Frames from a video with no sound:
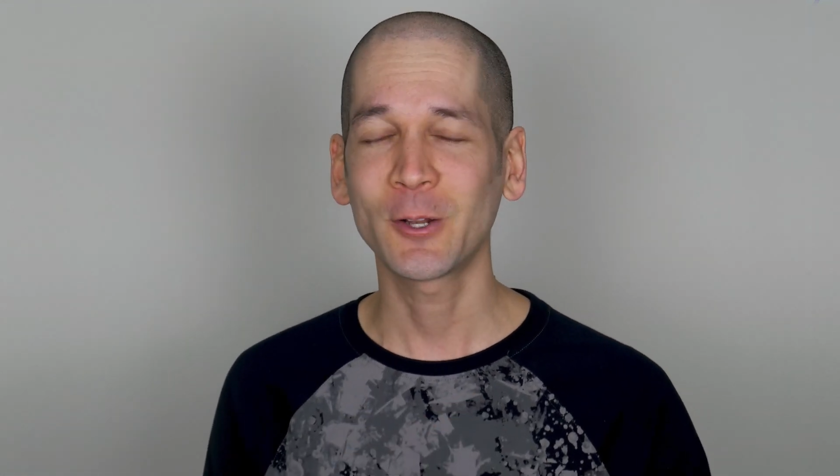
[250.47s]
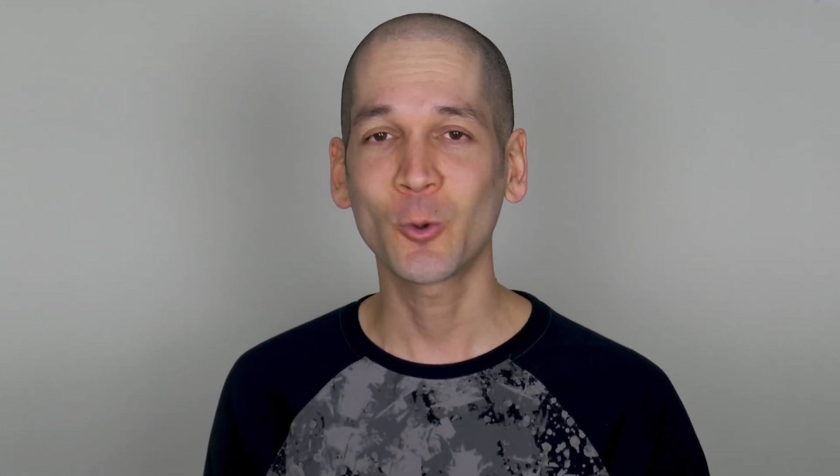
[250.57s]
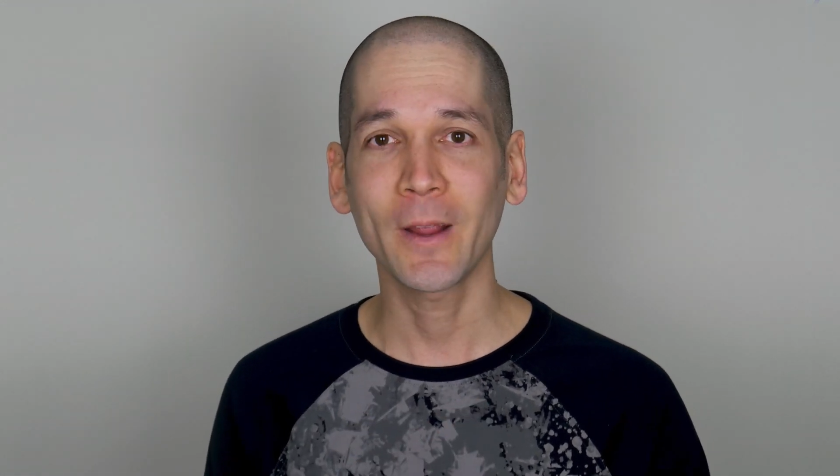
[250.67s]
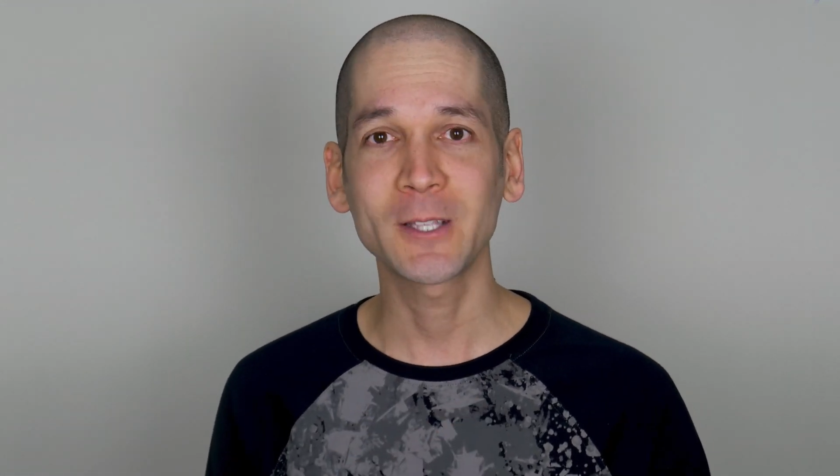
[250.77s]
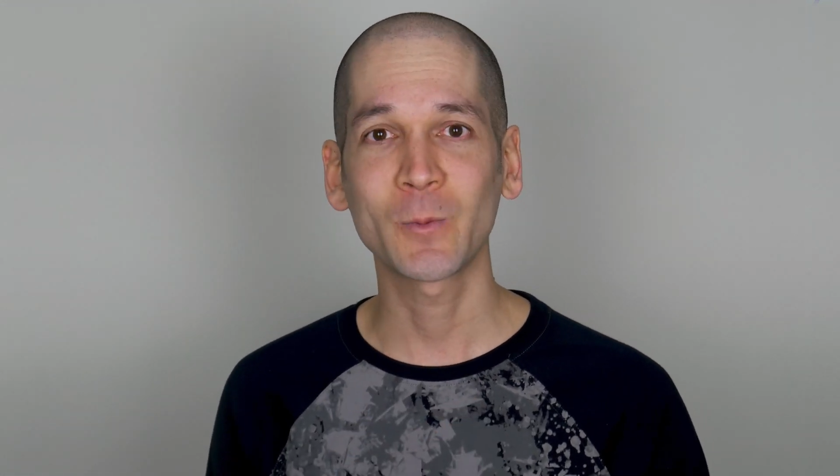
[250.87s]

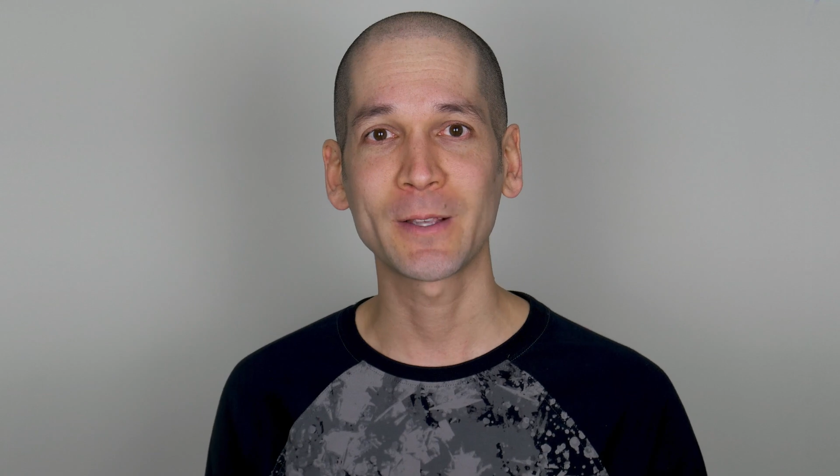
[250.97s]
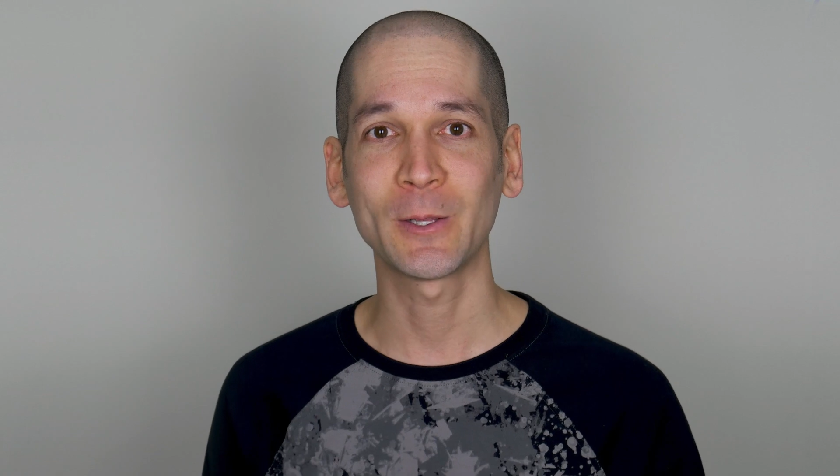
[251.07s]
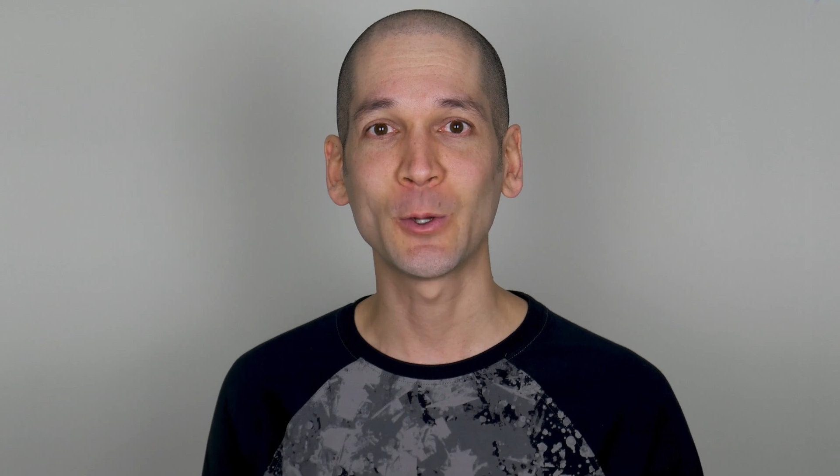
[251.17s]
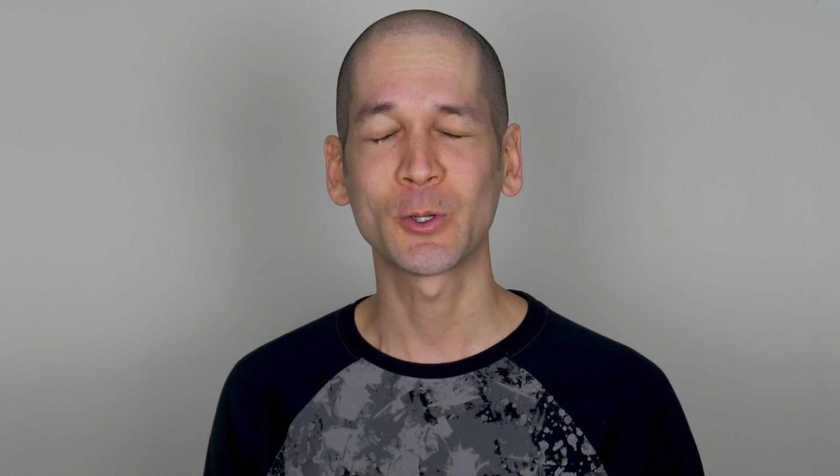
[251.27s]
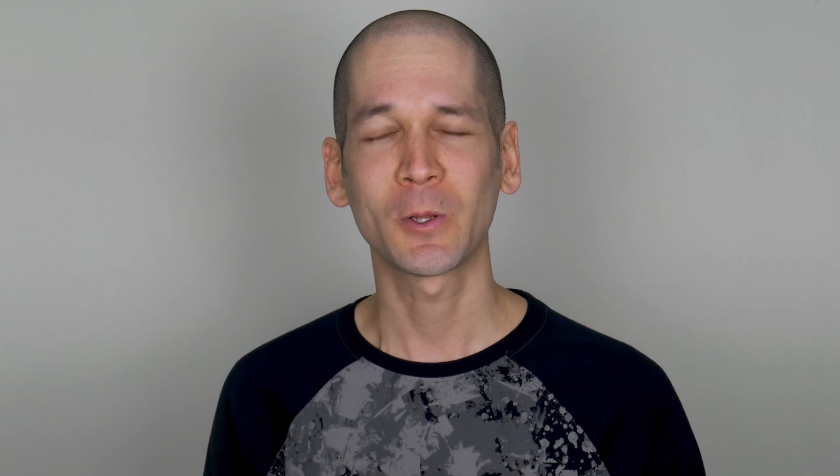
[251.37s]
Grant's
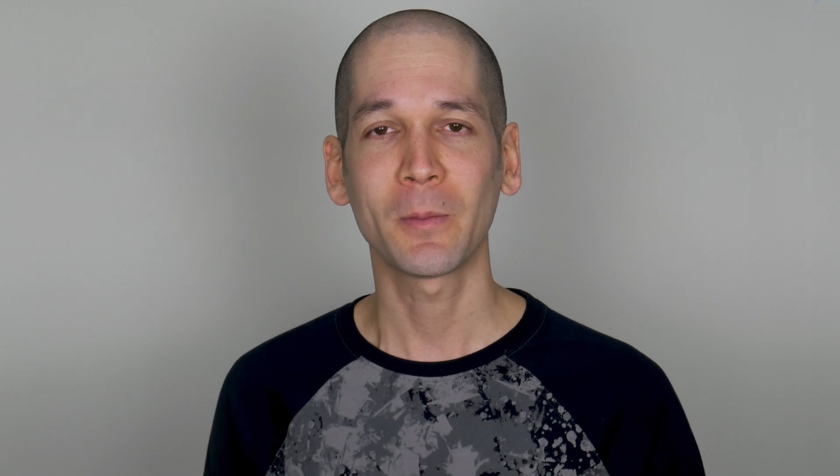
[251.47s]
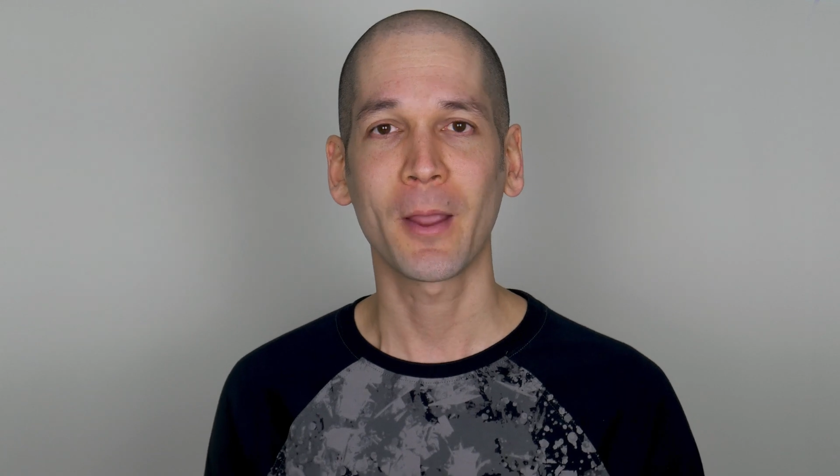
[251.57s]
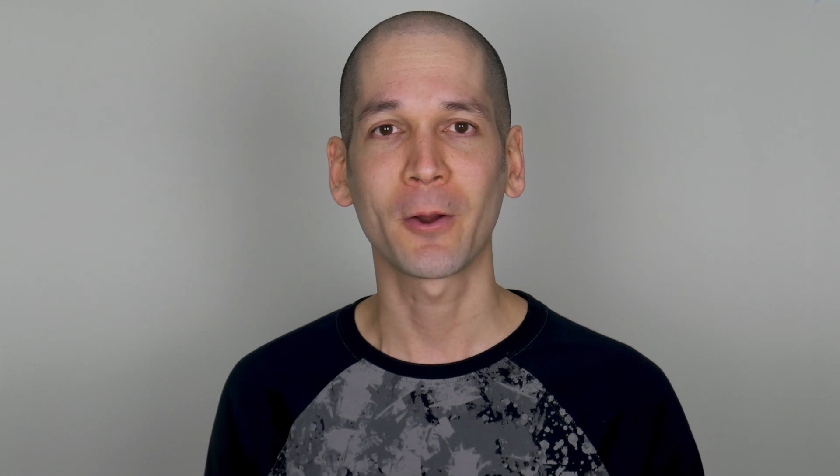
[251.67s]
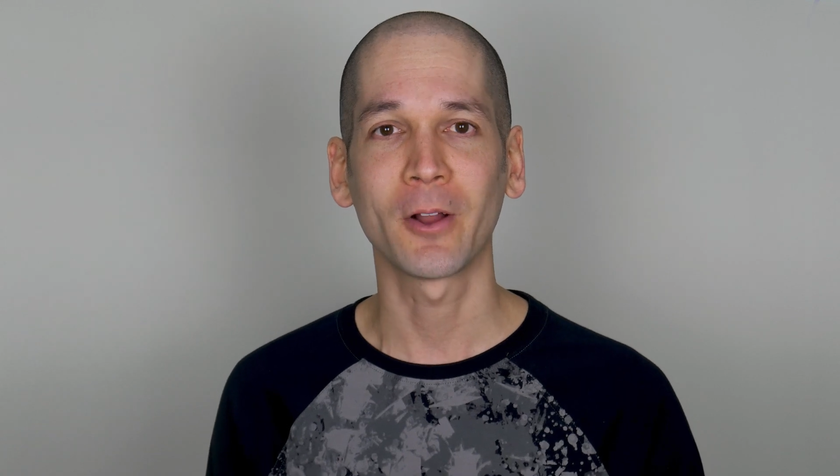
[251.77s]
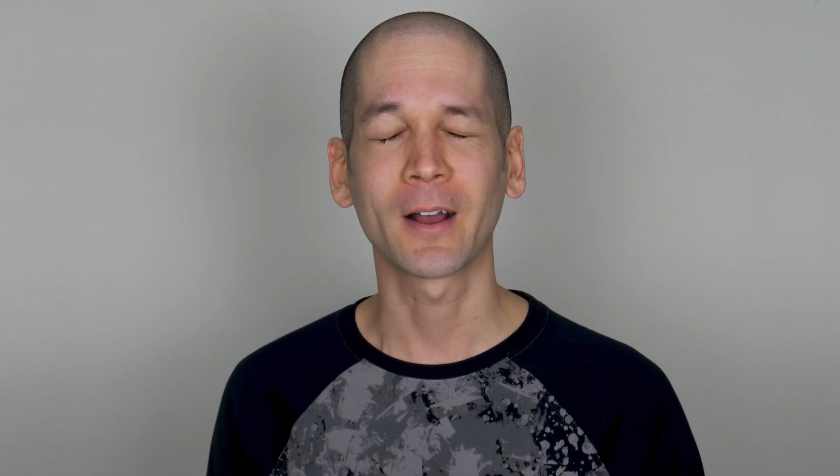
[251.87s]
resolution to the
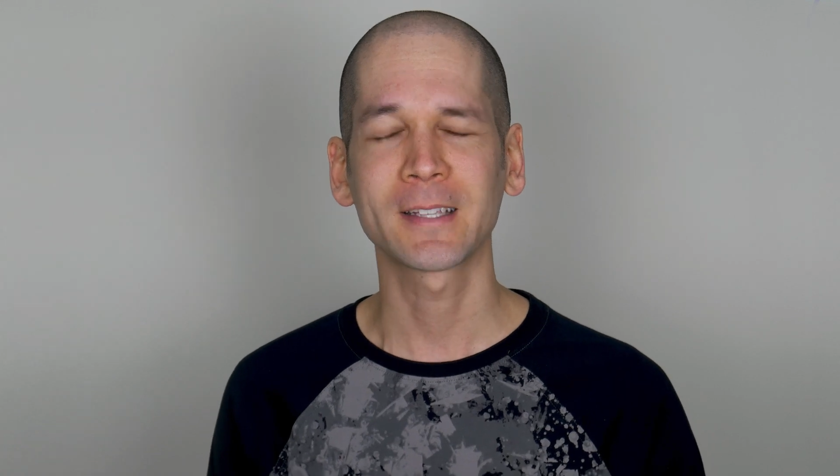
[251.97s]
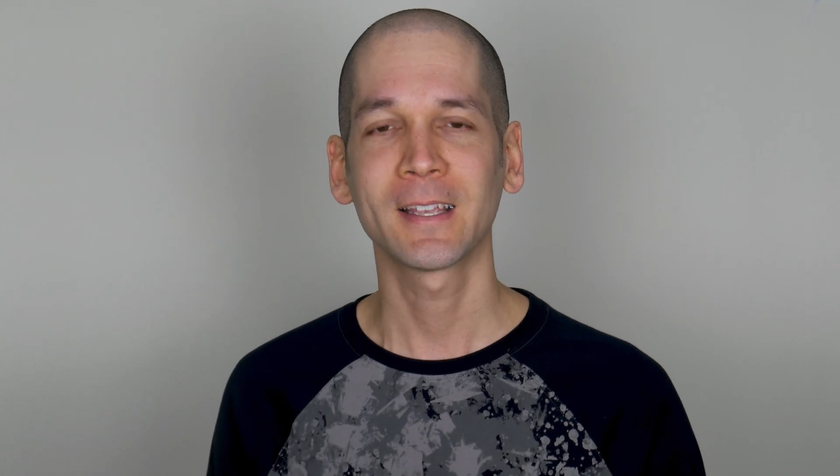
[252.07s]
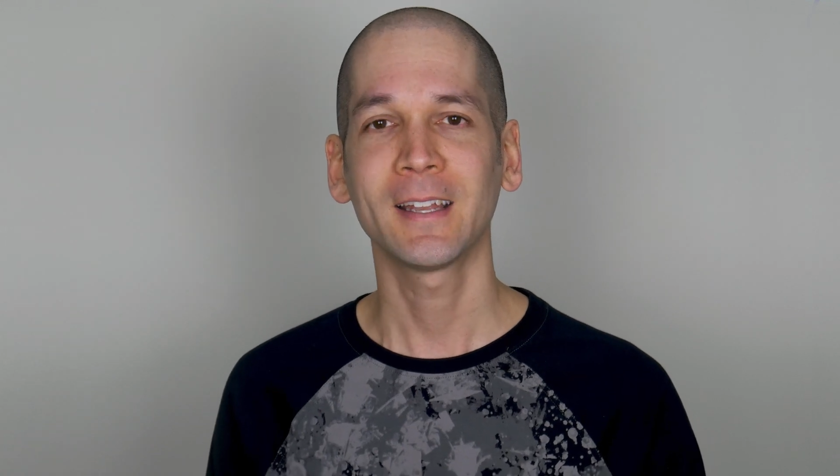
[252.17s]
paradox